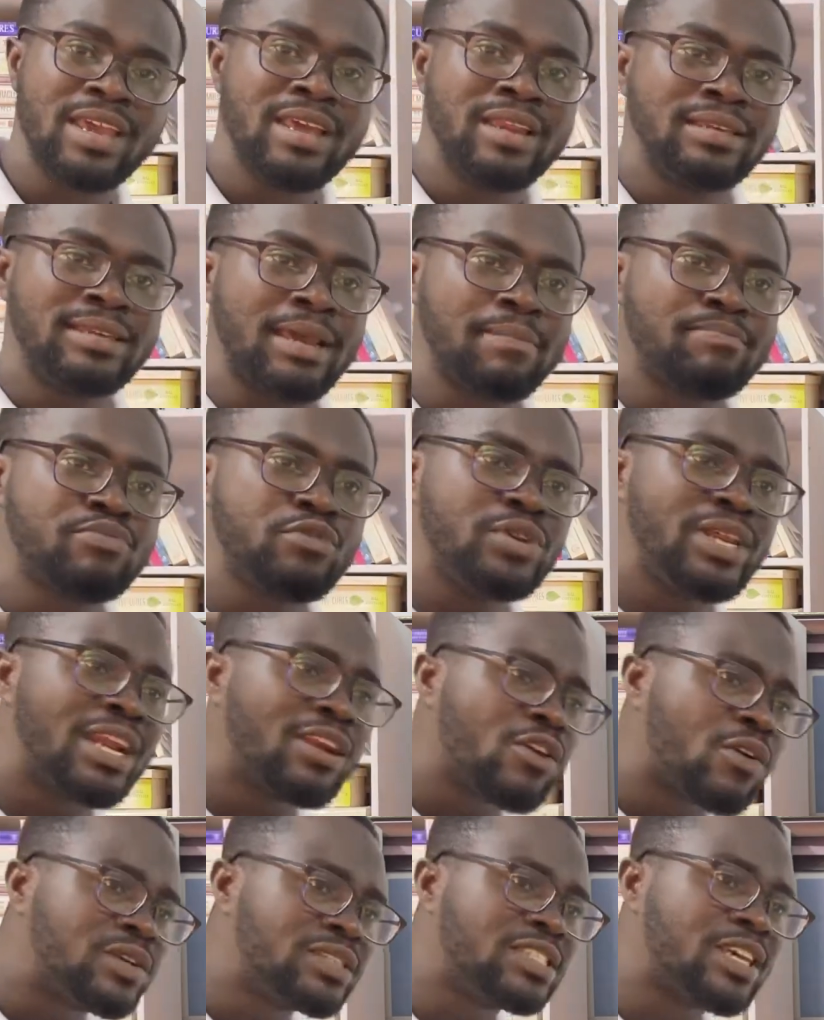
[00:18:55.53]
The prudent
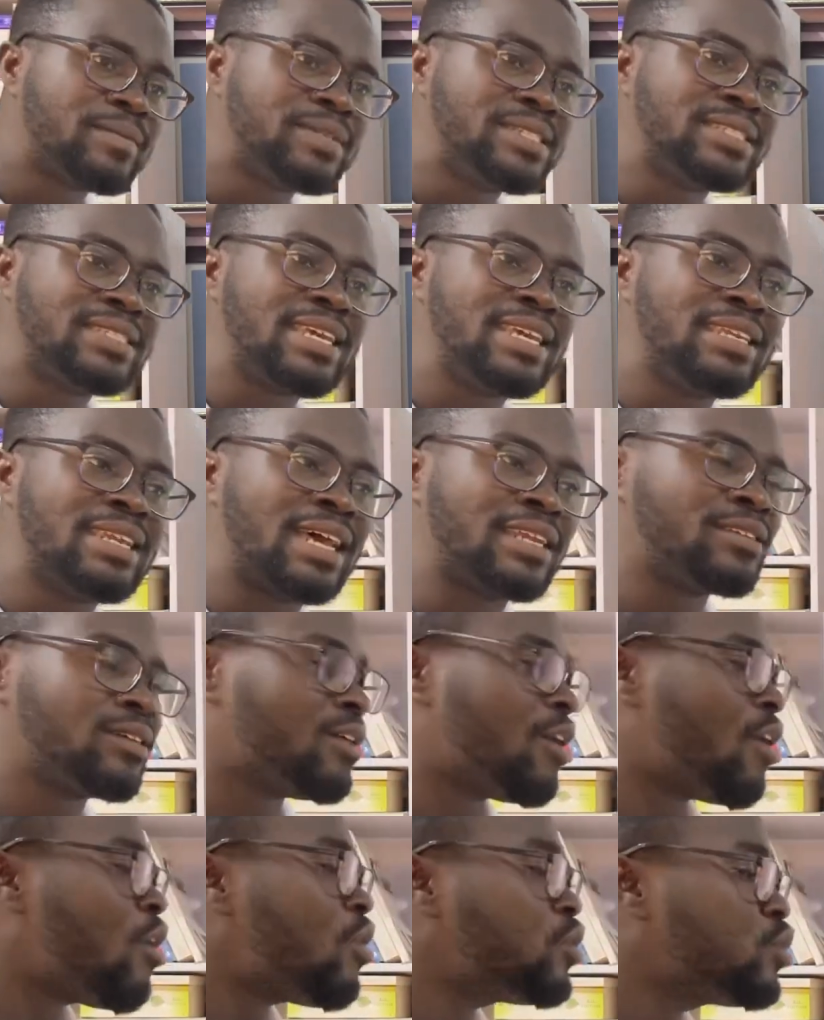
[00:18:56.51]
concept is saying that
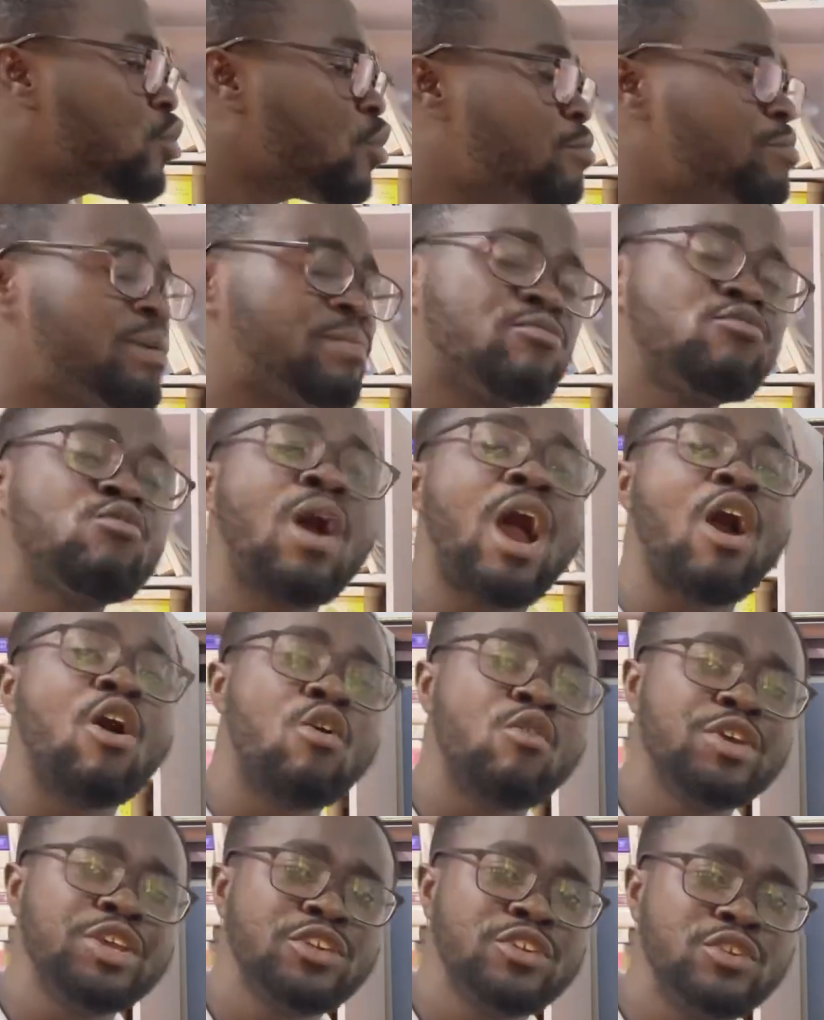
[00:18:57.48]
although people are
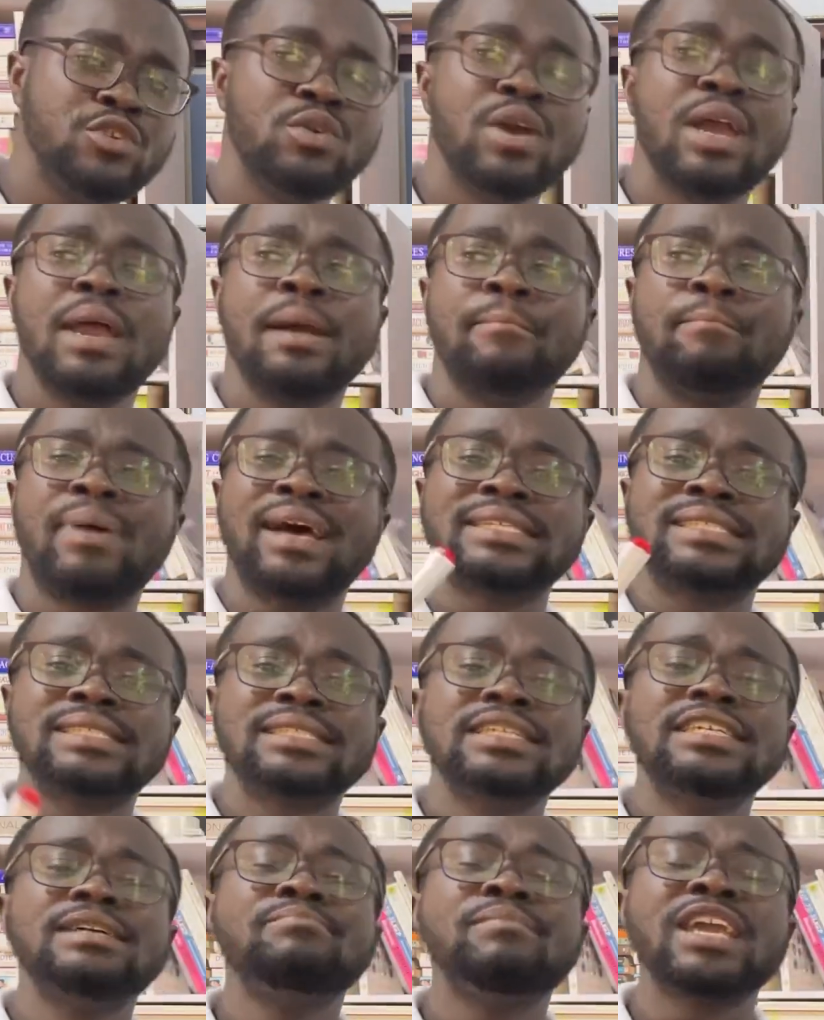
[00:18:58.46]
owing you, but
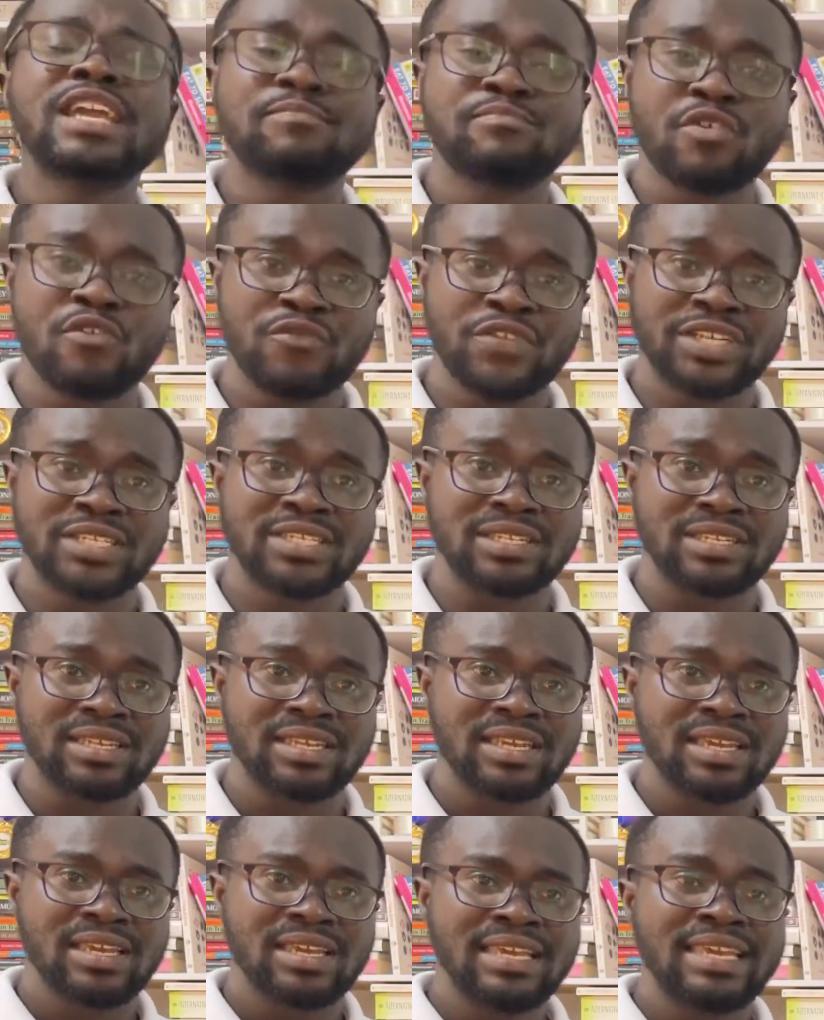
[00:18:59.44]
still make provision
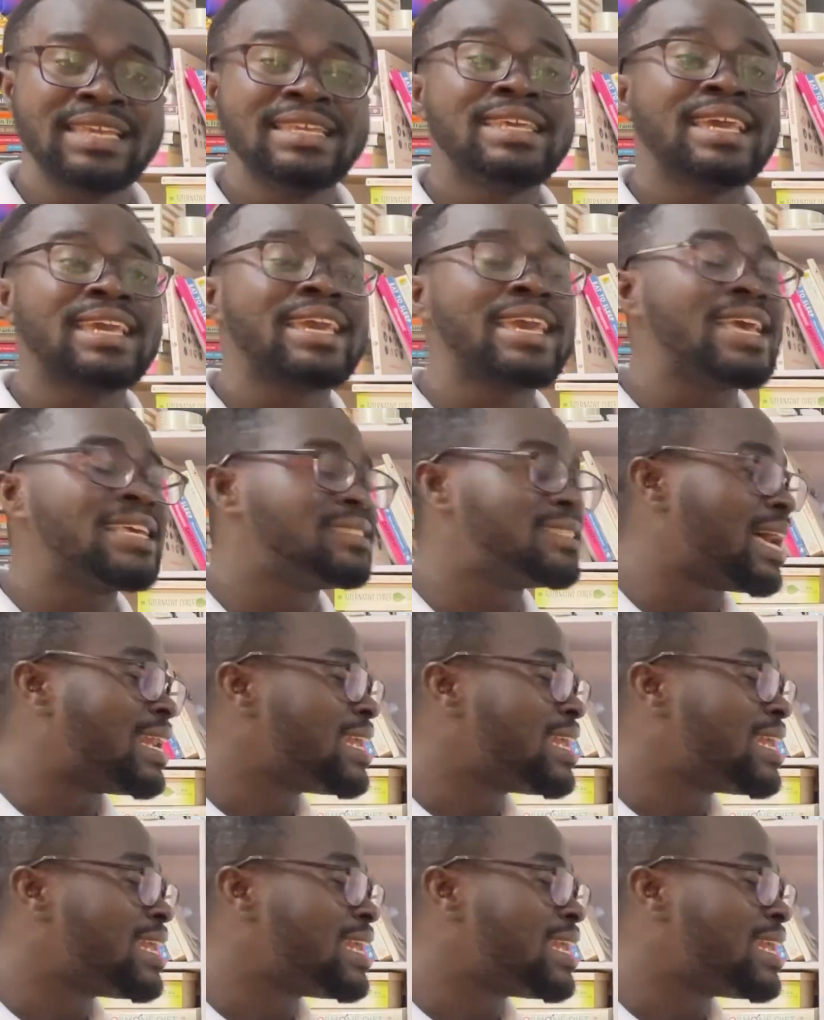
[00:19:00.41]
in the case that